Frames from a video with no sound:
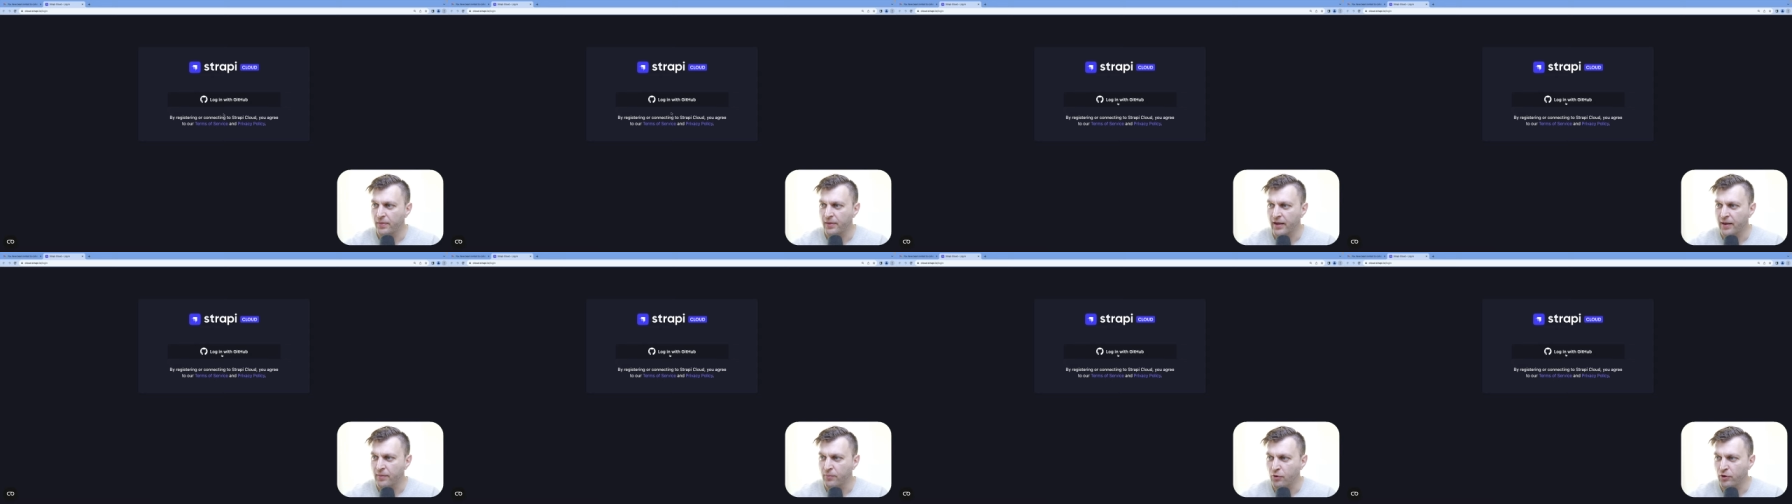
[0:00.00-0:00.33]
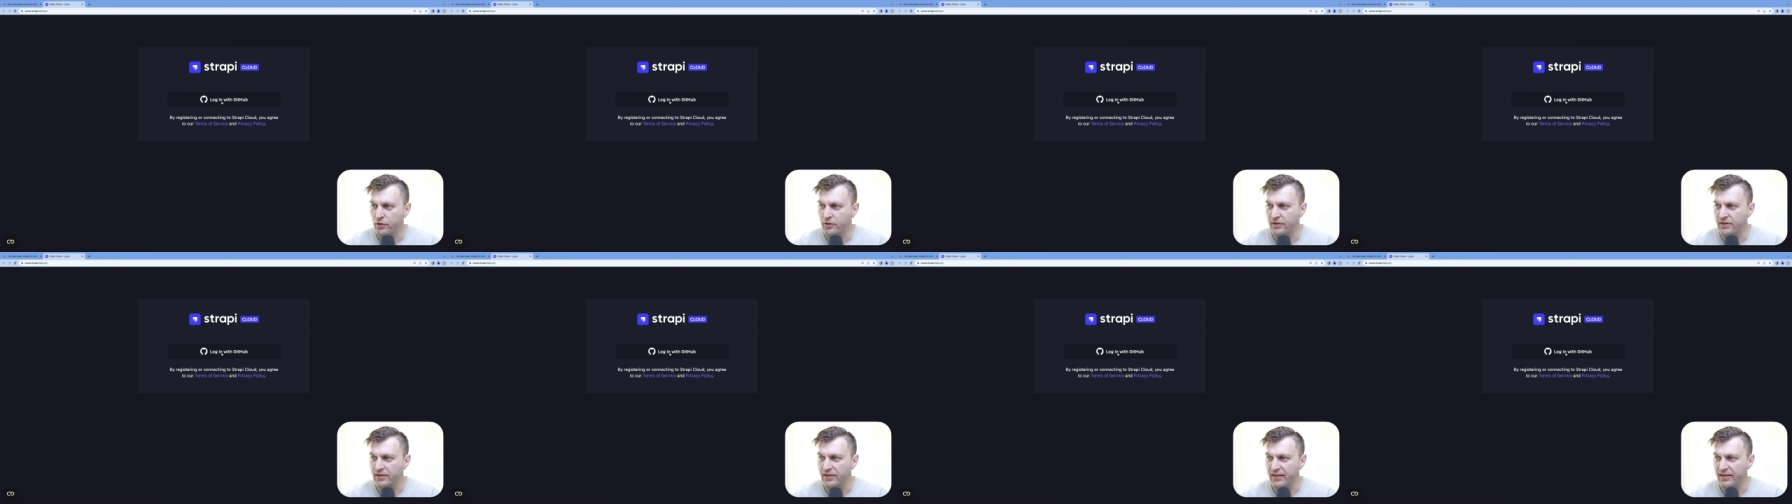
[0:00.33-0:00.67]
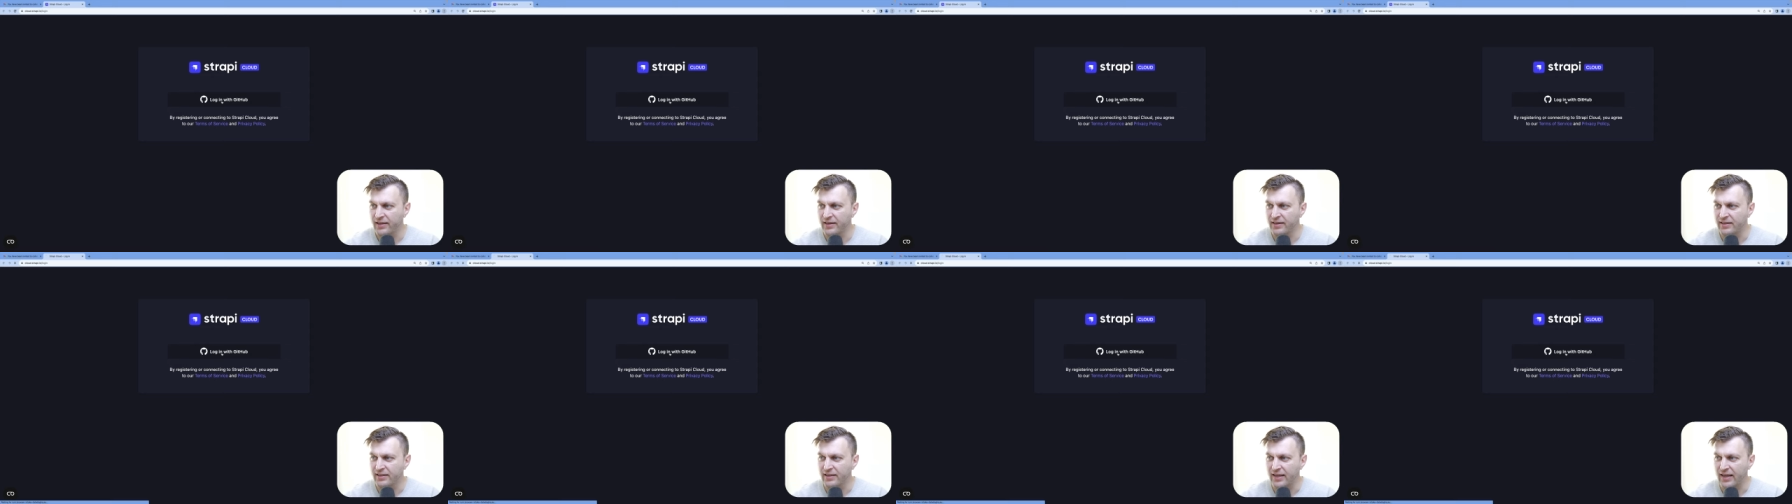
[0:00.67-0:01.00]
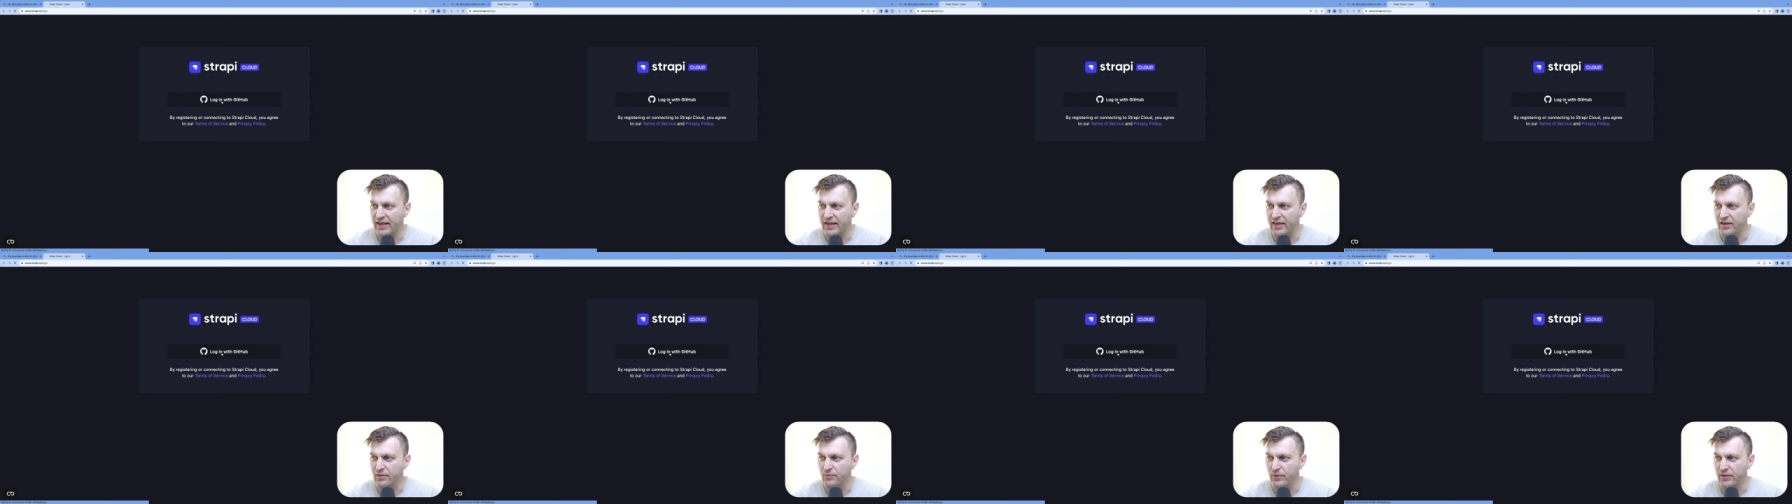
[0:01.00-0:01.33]
I'm going to click
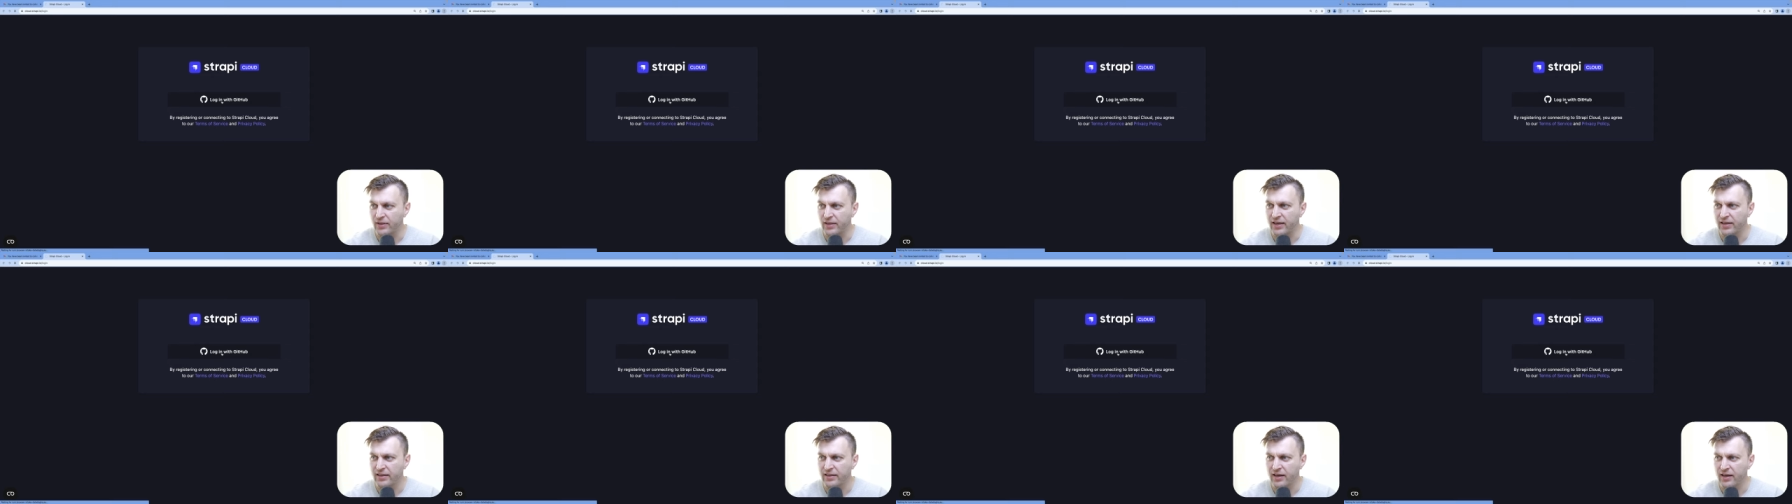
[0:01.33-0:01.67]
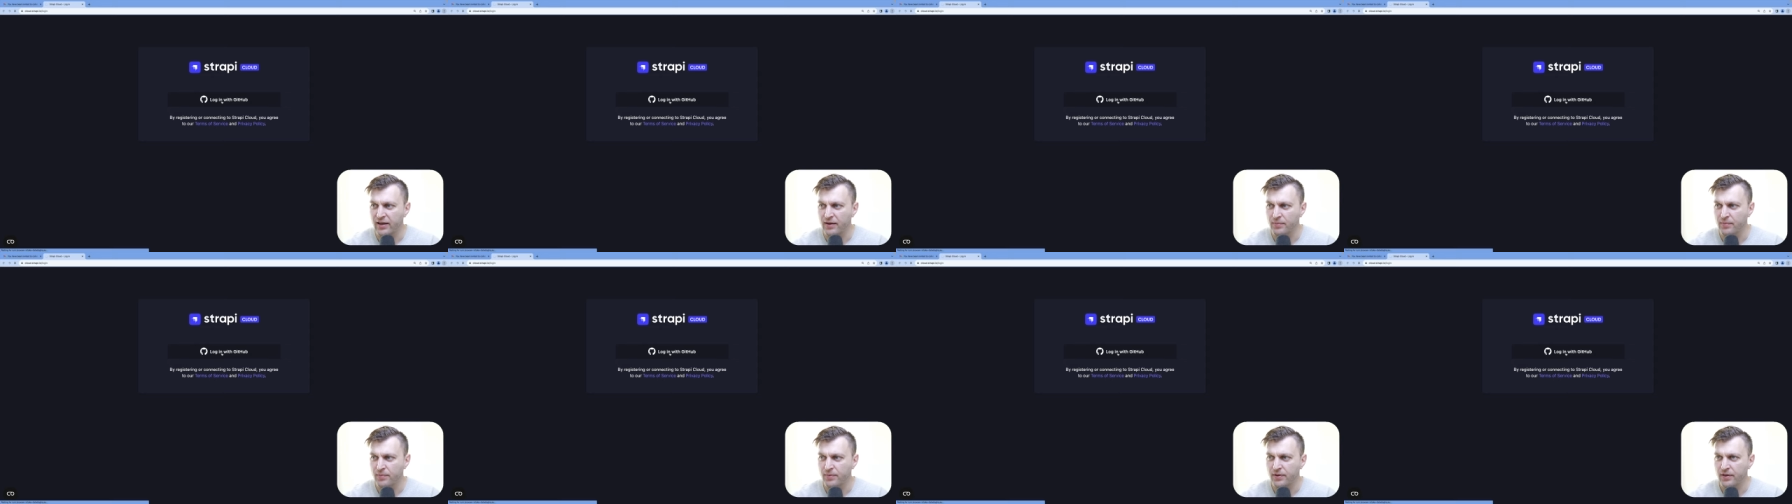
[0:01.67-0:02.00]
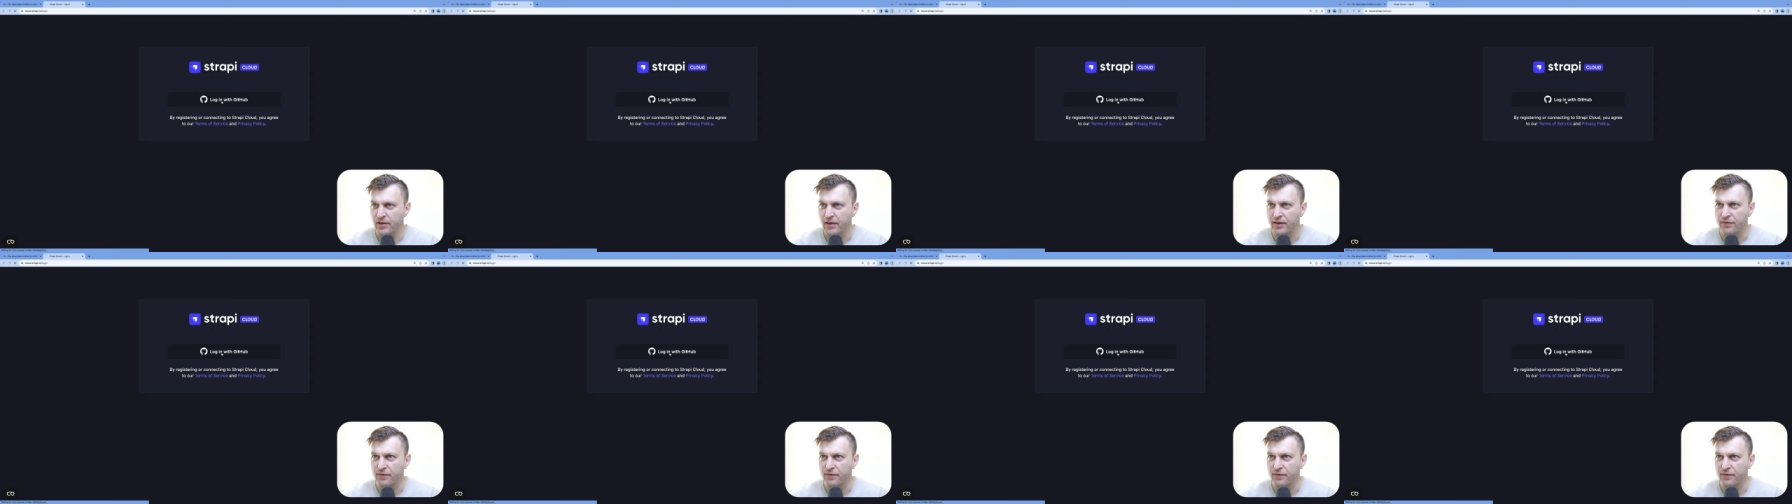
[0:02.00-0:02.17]
login with GitHub.